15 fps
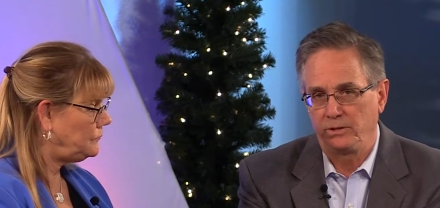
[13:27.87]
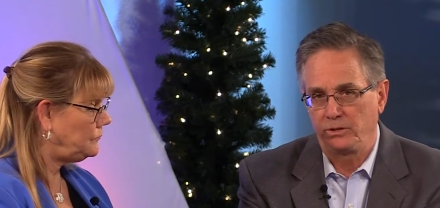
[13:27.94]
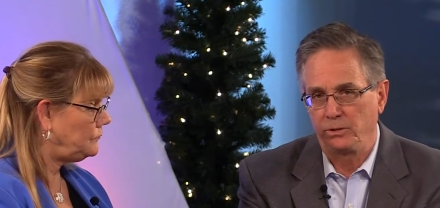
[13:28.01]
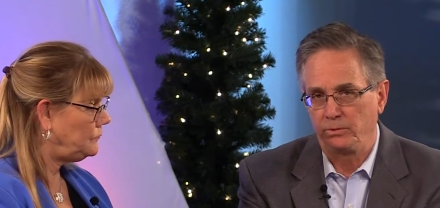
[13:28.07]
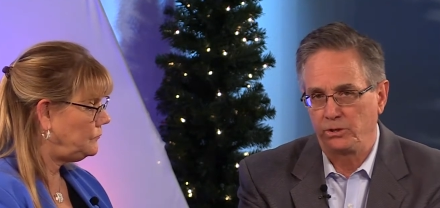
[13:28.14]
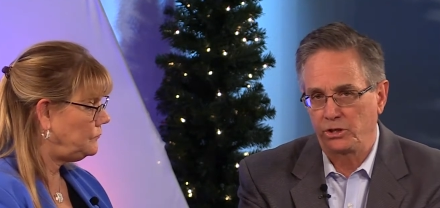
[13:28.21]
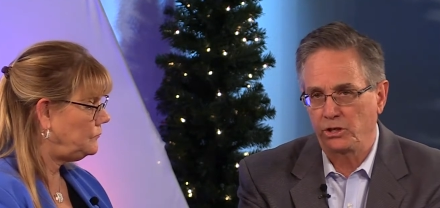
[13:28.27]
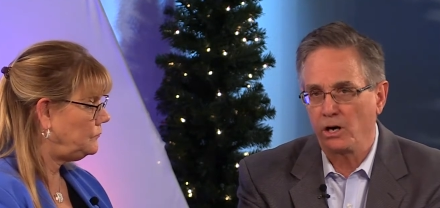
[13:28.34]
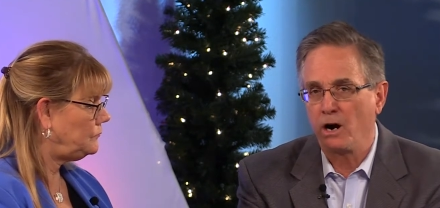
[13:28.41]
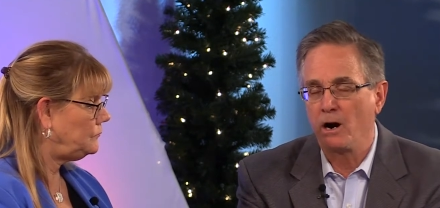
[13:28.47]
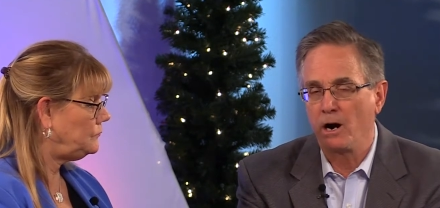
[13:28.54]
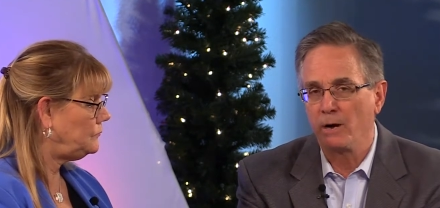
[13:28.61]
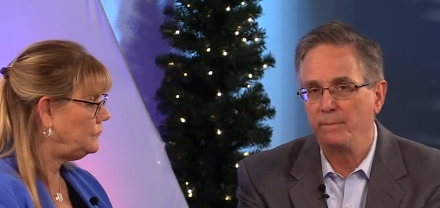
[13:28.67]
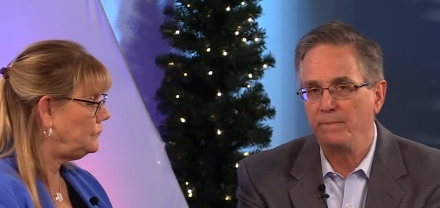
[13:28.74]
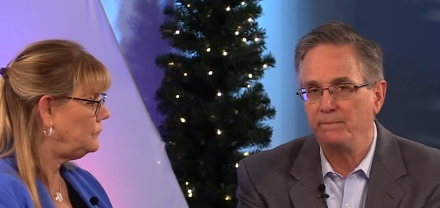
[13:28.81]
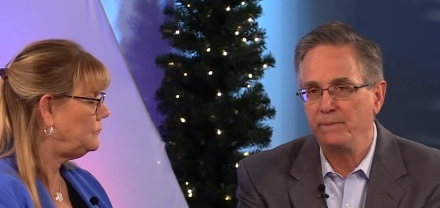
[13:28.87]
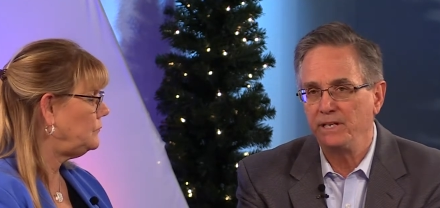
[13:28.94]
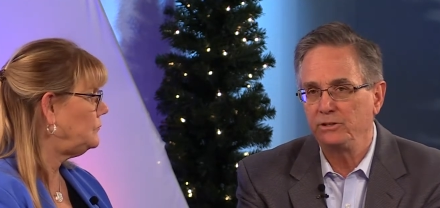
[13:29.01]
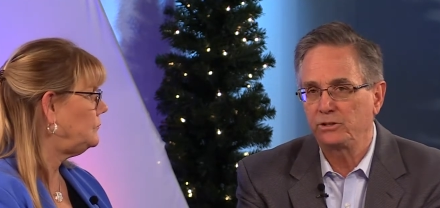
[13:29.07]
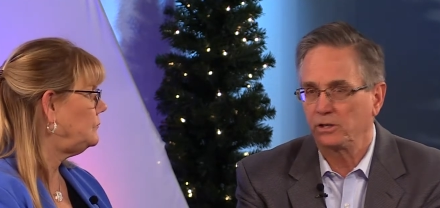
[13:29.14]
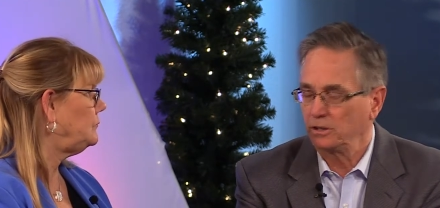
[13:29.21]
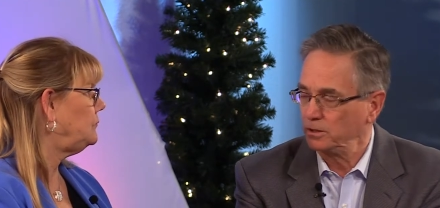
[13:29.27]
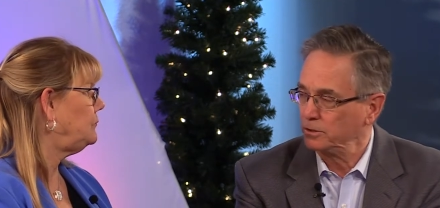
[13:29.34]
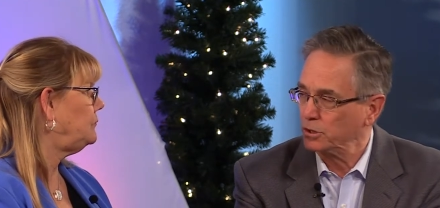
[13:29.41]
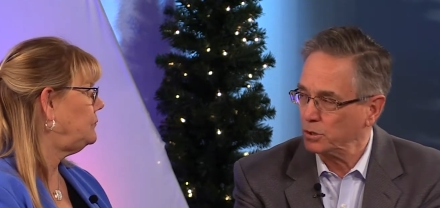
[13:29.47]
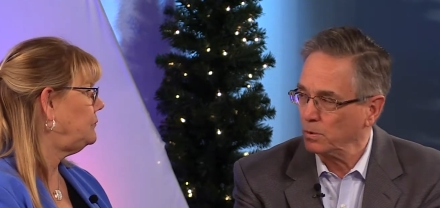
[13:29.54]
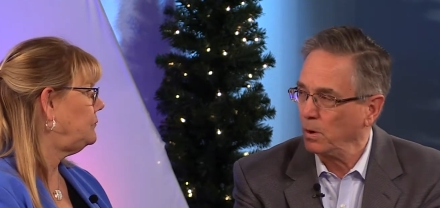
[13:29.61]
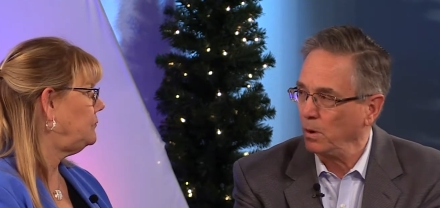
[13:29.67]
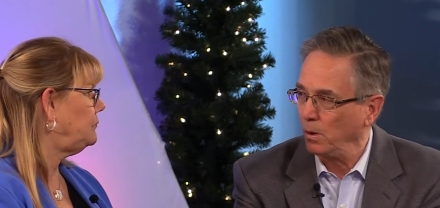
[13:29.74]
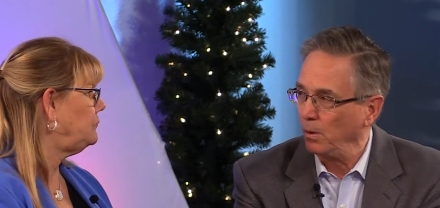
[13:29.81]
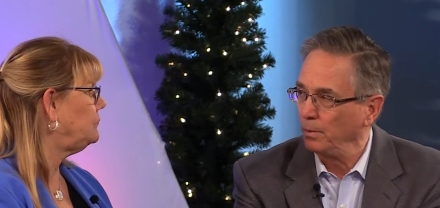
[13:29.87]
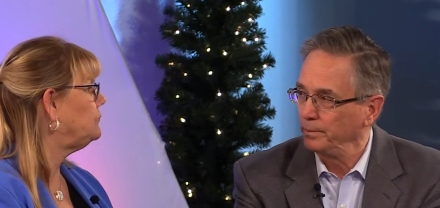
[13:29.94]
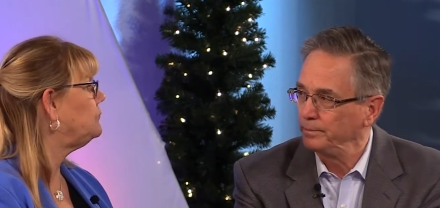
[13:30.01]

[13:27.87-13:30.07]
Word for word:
Speaker 1: to charm means to control